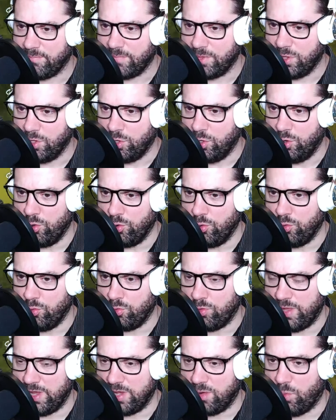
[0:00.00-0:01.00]
who
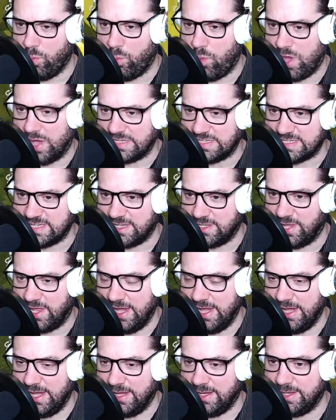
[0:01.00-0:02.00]
like wants to
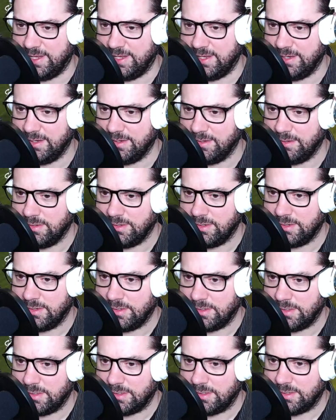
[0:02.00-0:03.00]
like
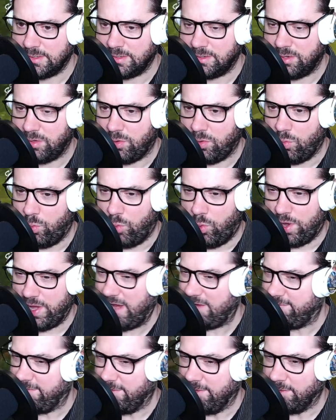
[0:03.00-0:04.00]

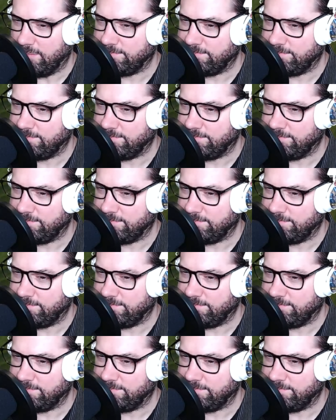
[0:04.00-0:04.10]
whatever.